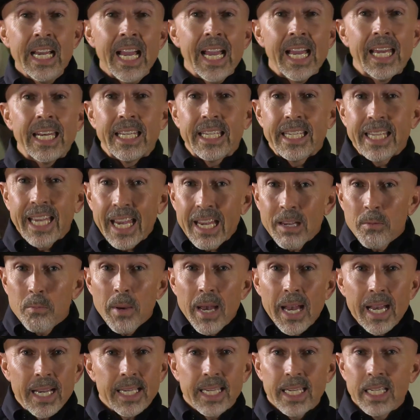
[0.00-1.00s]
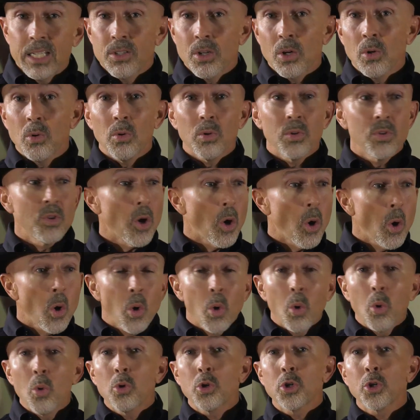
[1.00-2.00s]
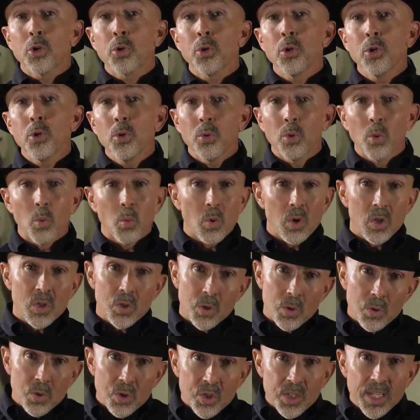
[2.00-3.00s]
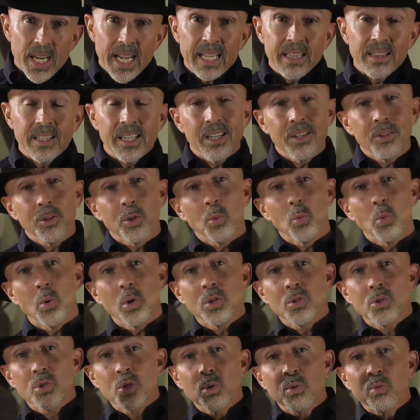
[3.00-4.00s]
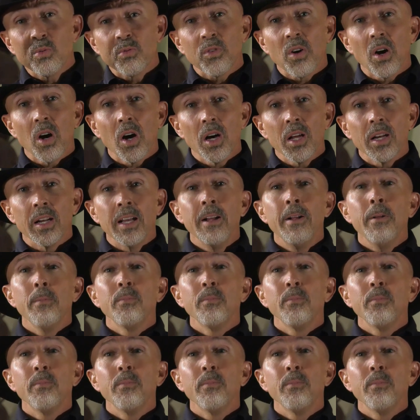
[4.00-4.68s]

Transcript: and he came back, he told the whole crew, the ones who stayed there, the ones who fought,